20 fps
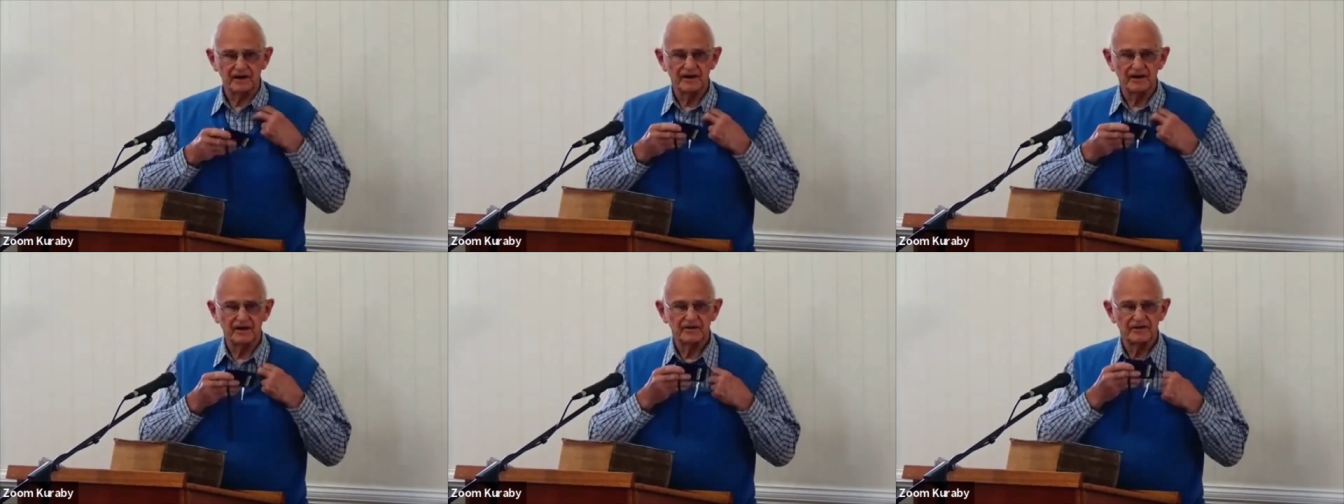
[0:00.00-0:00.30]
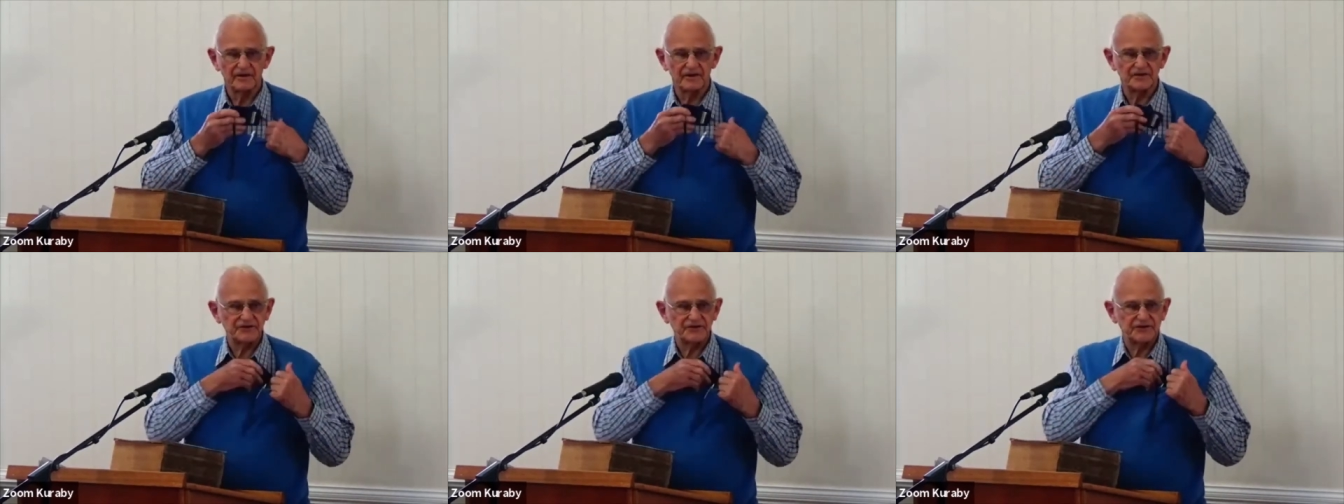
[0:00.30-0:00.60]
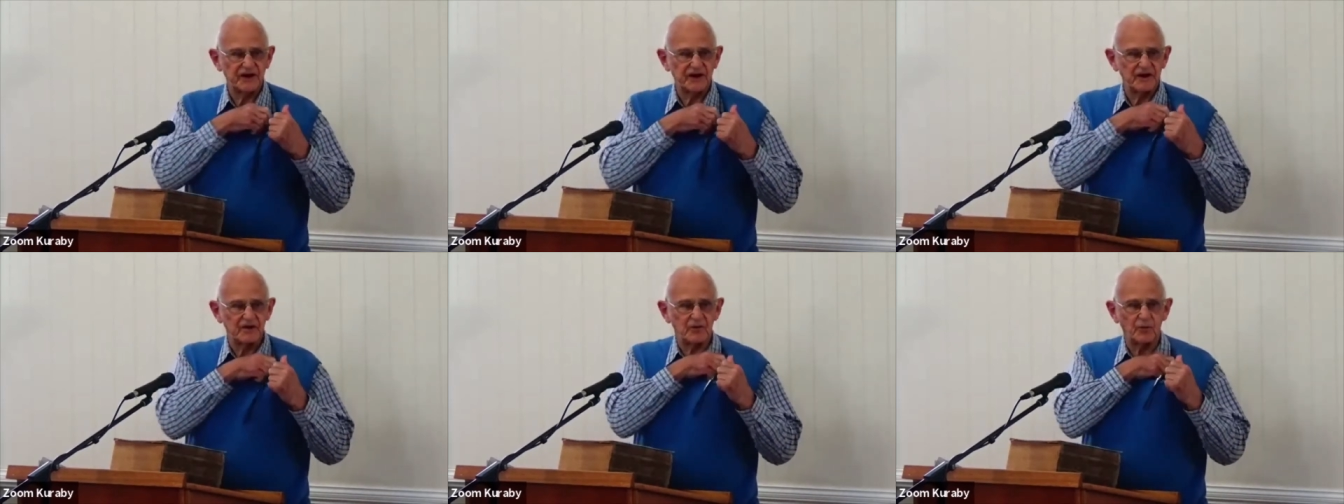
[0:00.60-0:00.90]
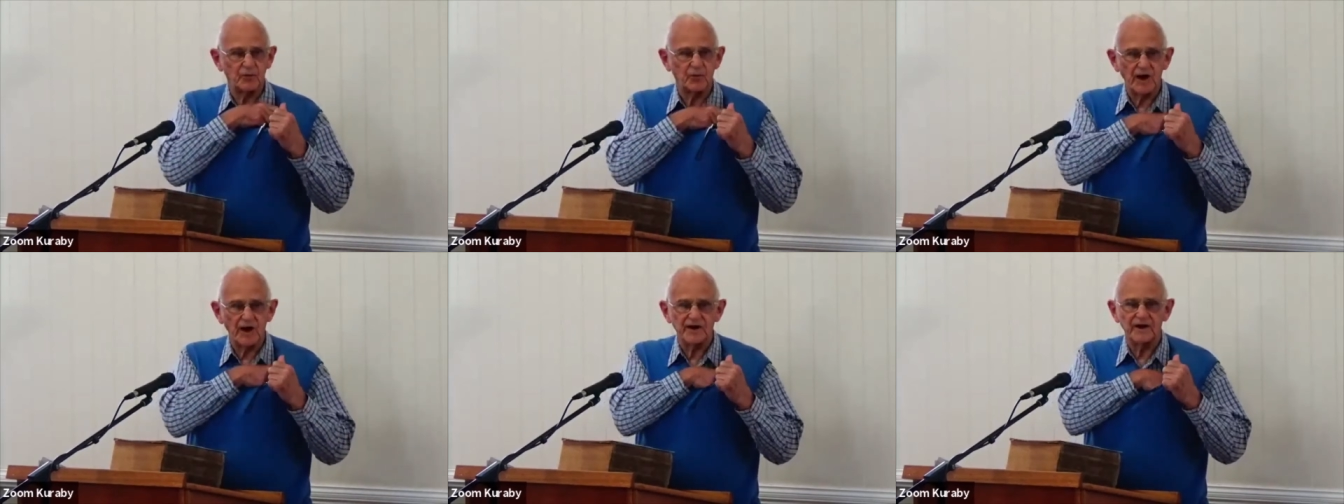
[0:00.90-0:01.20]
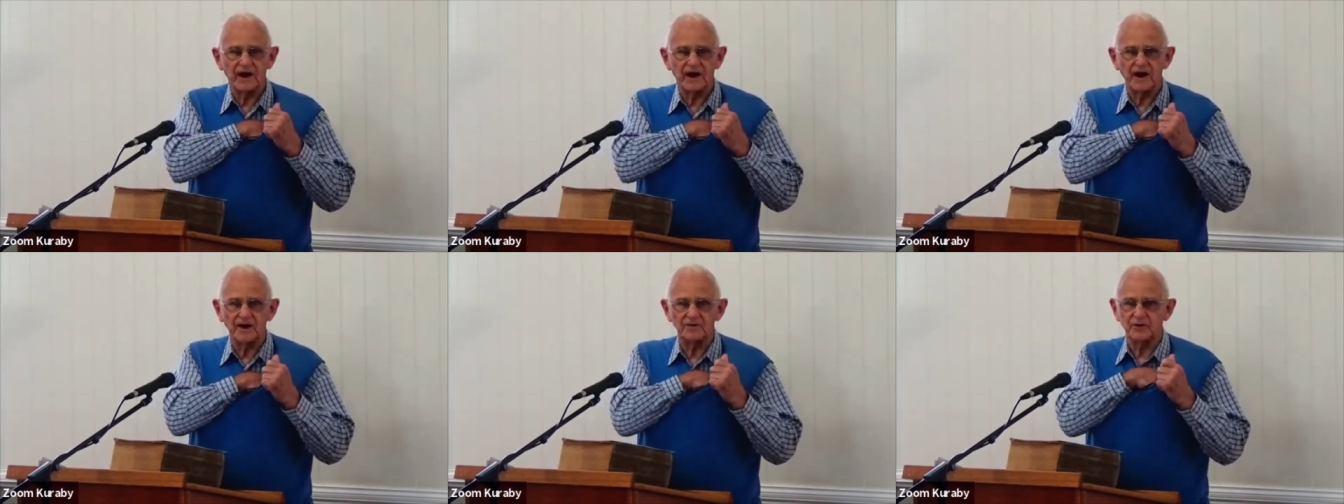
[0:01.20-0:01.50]
that sent
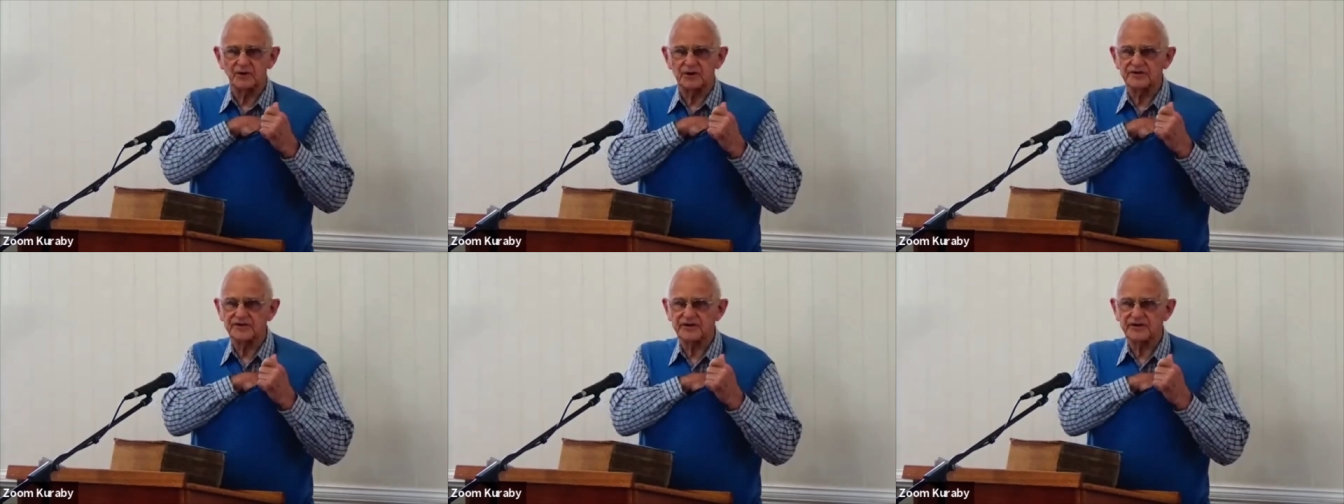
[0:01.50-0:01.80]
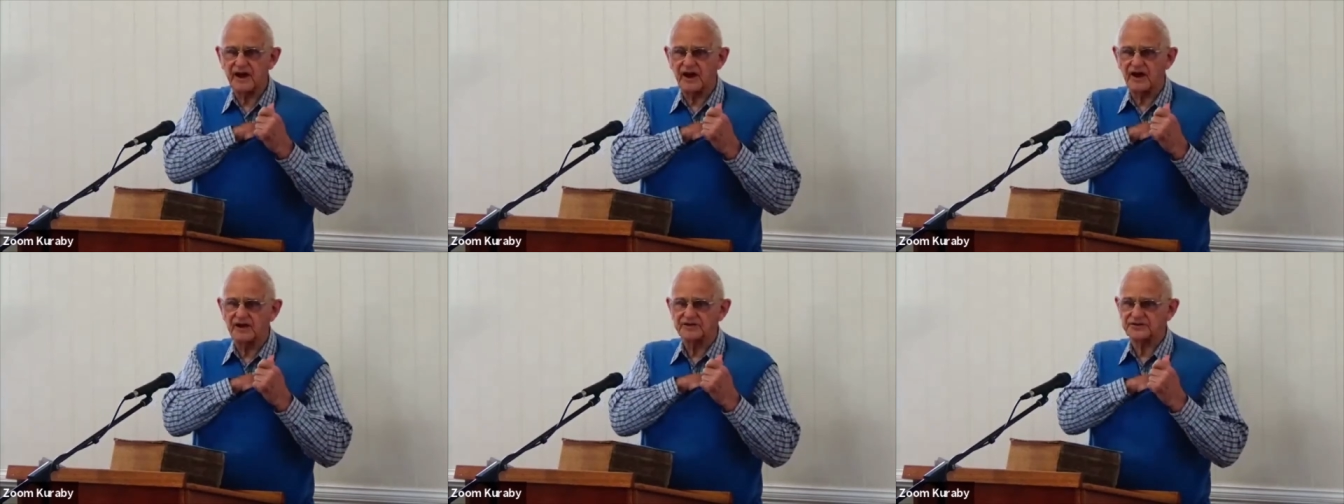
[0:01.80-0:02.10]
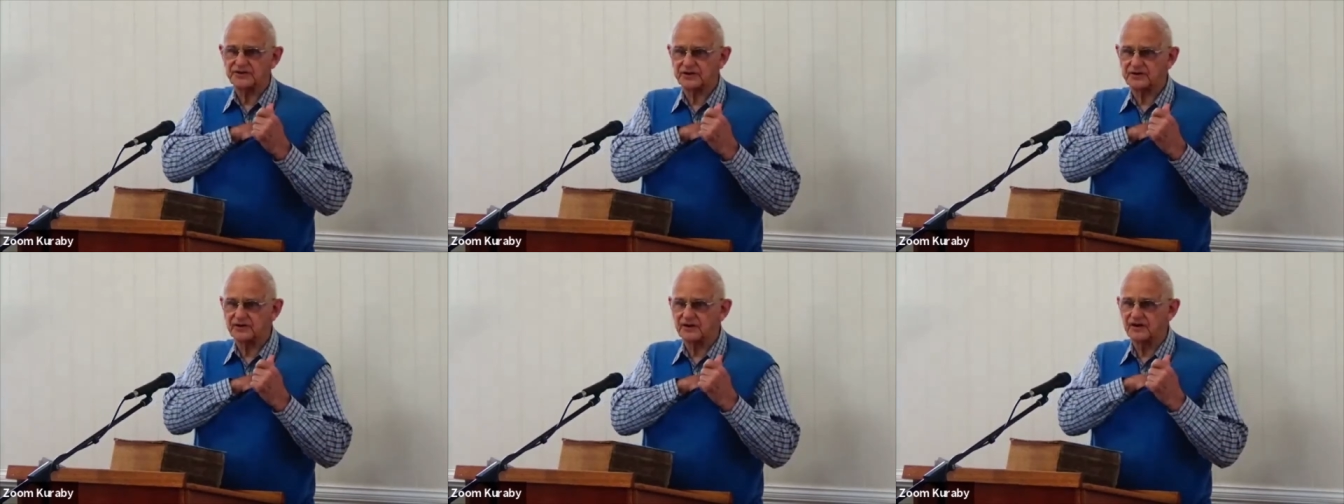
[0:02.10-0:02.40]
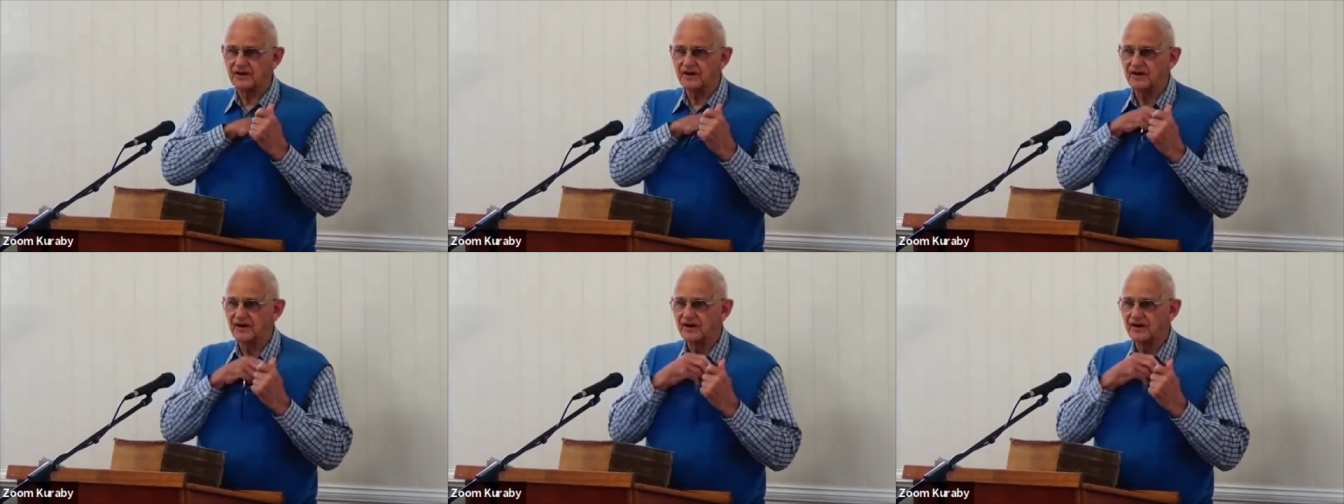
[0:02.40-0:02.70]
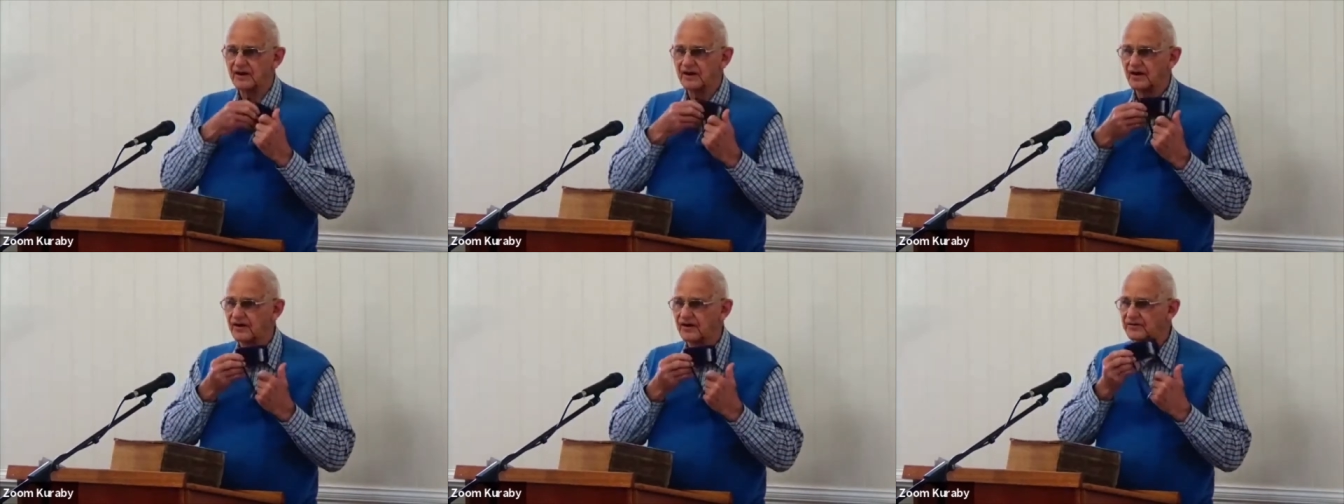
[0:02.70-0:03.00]
100,000
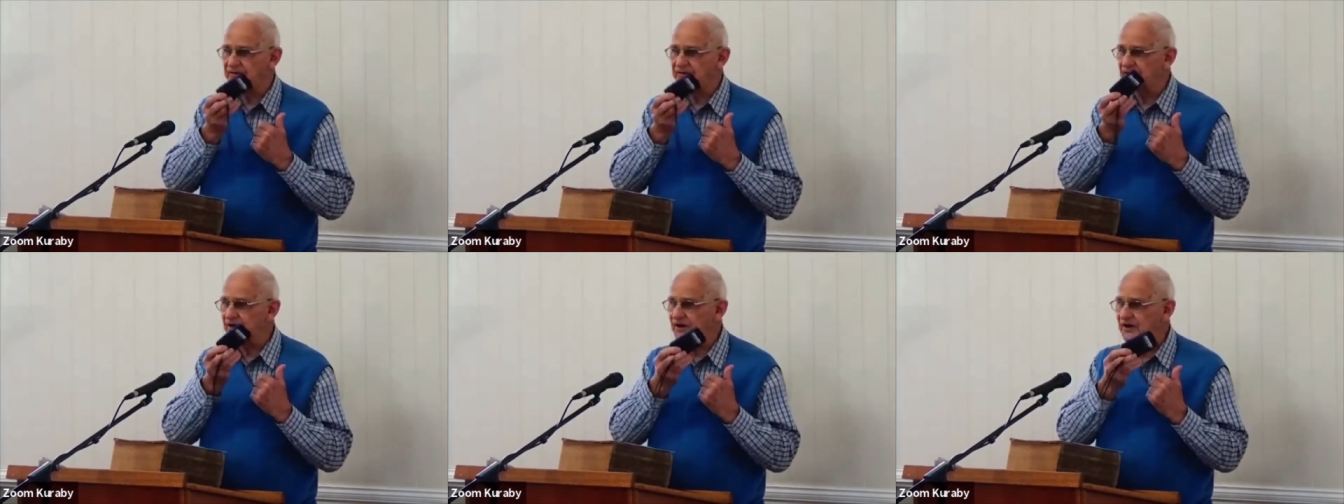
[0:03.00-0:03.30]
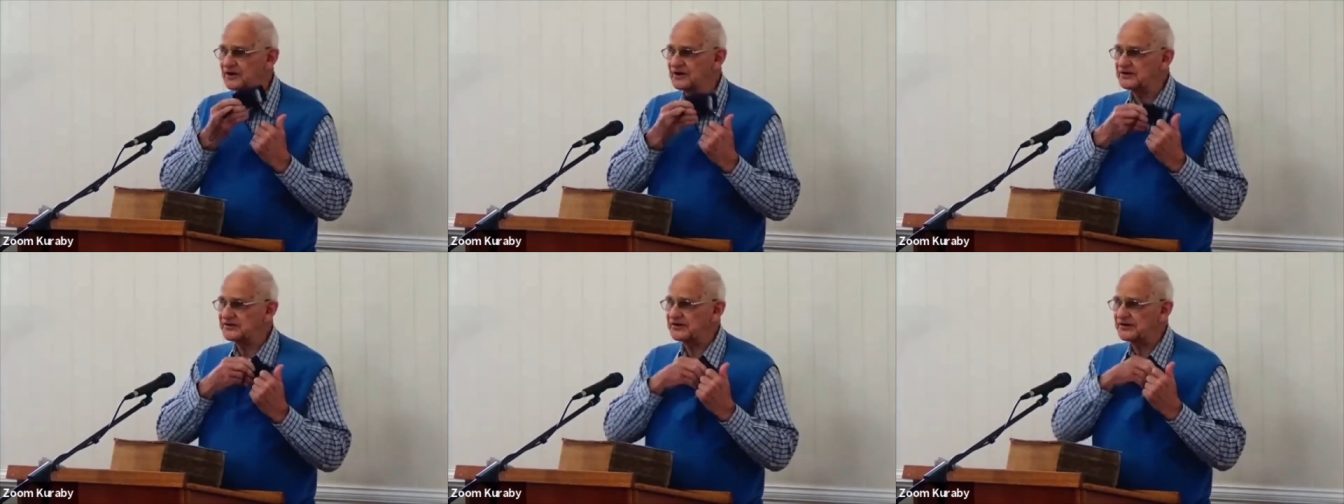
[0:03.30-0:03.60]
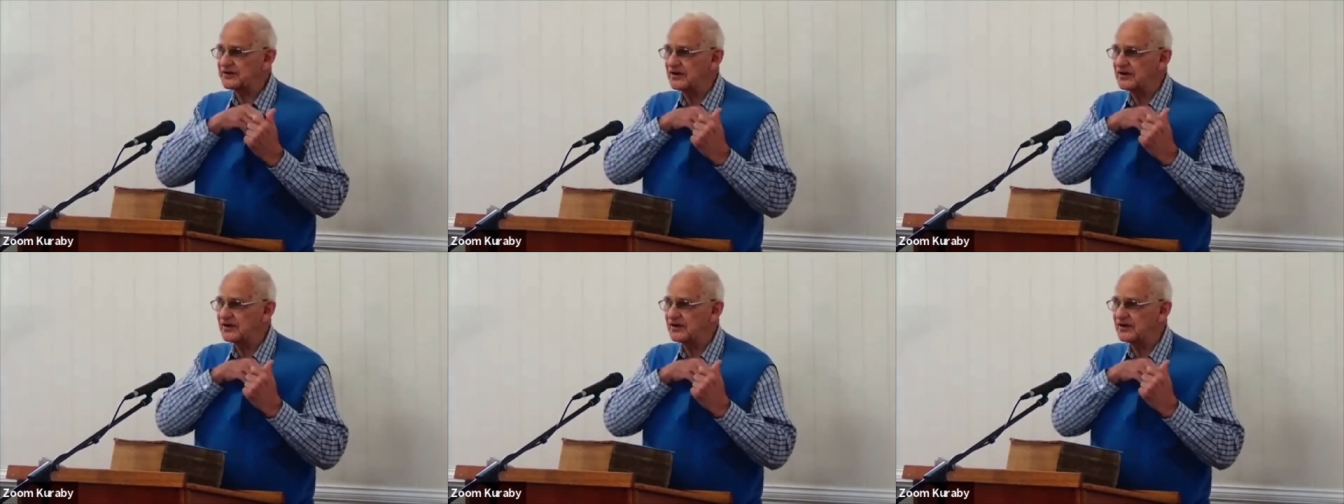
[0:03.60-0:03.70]
of these